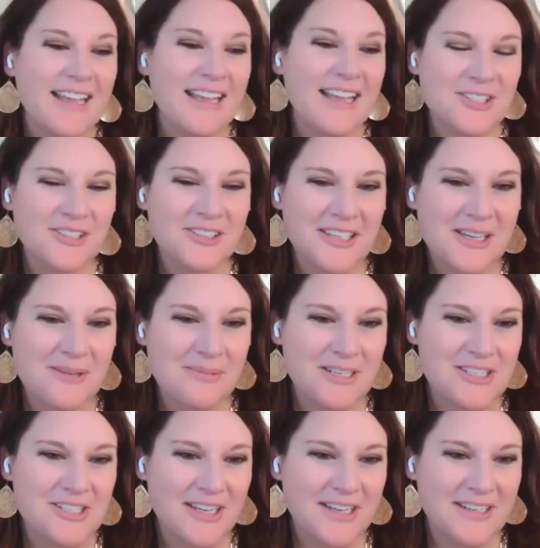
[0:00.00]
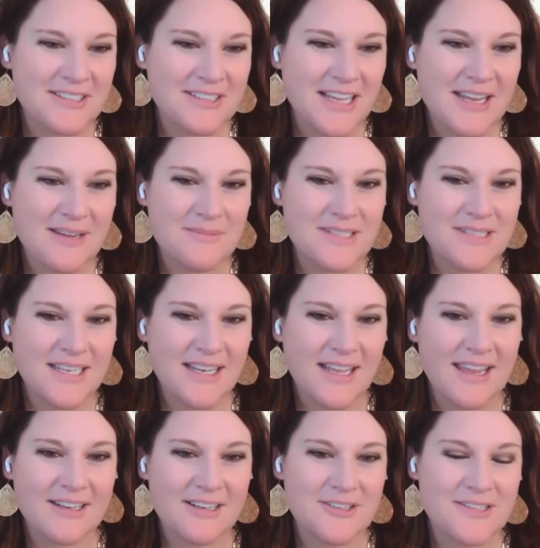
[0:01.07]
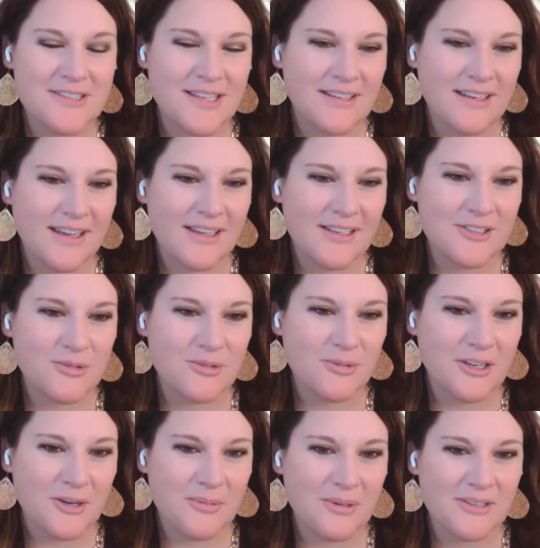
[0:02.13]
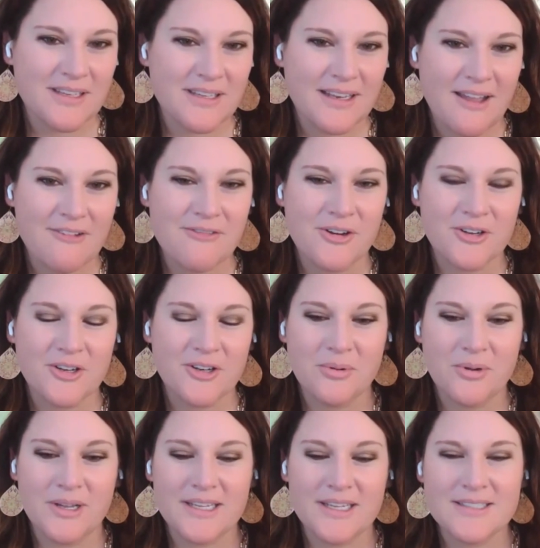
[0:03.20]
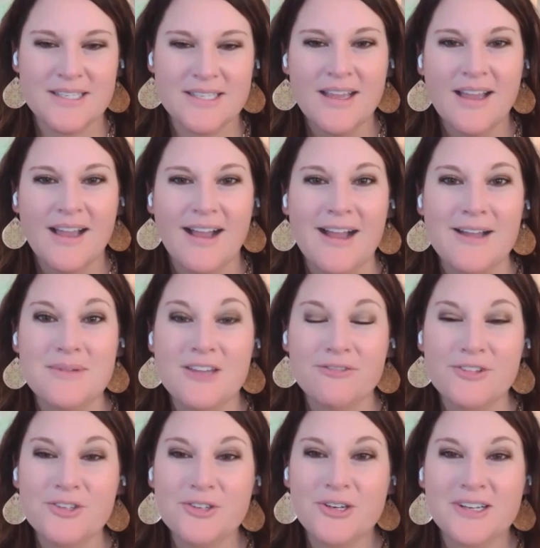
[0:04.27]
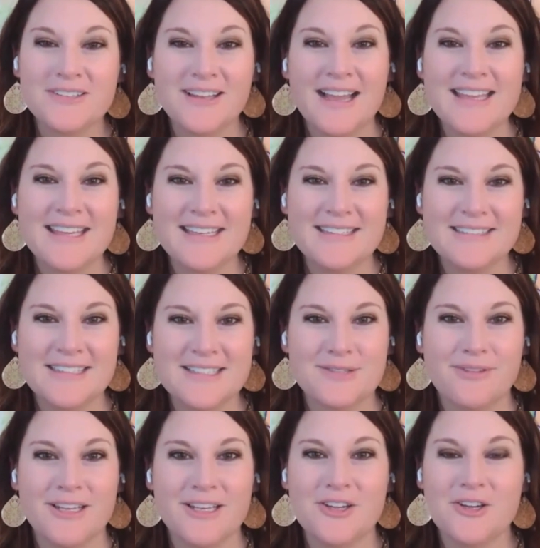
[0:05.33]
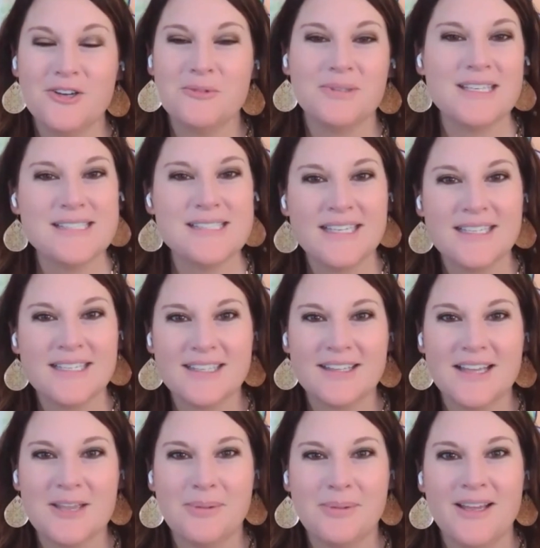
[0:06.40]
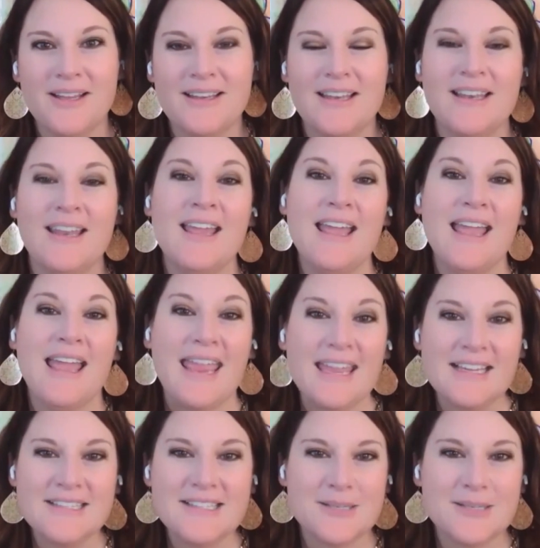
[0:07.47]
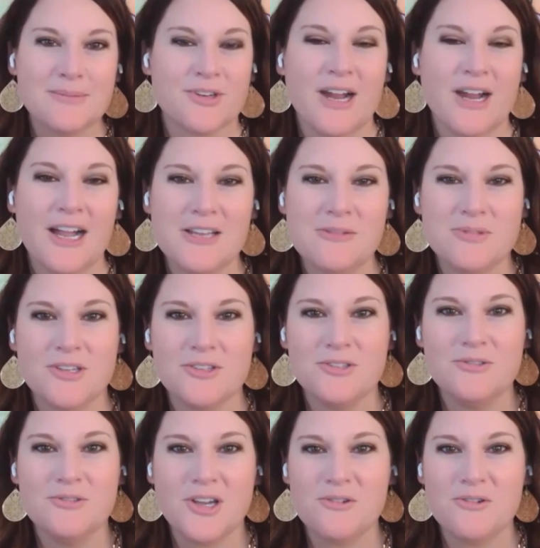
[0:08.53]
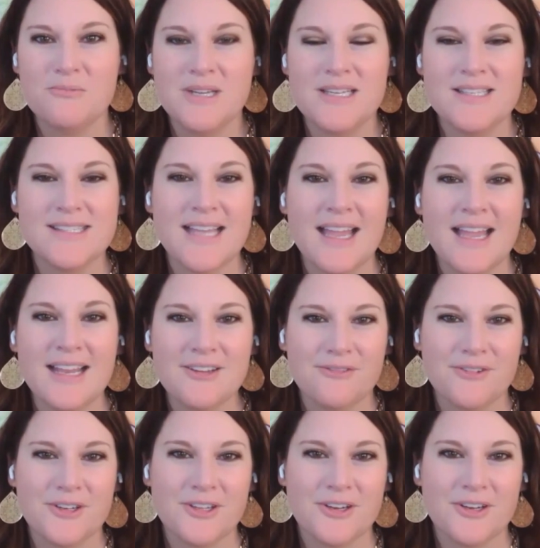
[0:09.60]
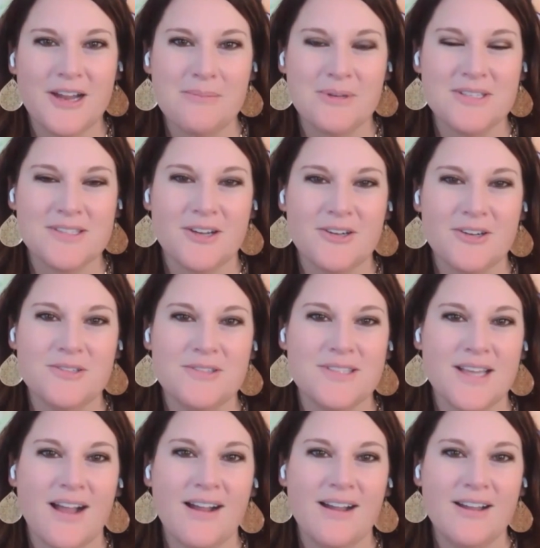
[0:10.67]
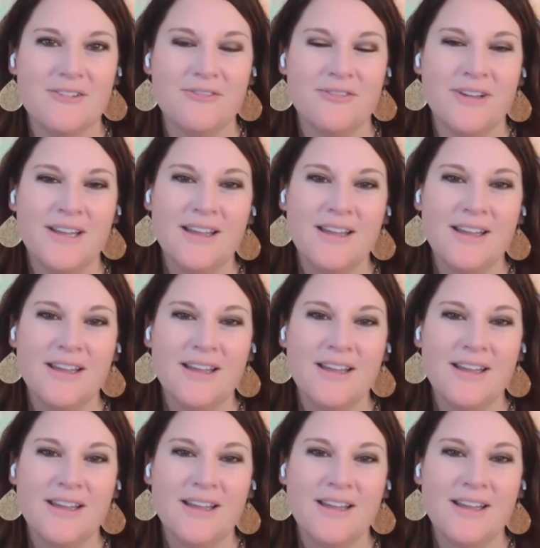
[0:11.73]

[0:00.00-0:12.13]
I truly appreciate your time today, Anders, and what you're building at Focal Point. If you're liking this video, please hit the like button and subscribe so you don't miss any further episodes of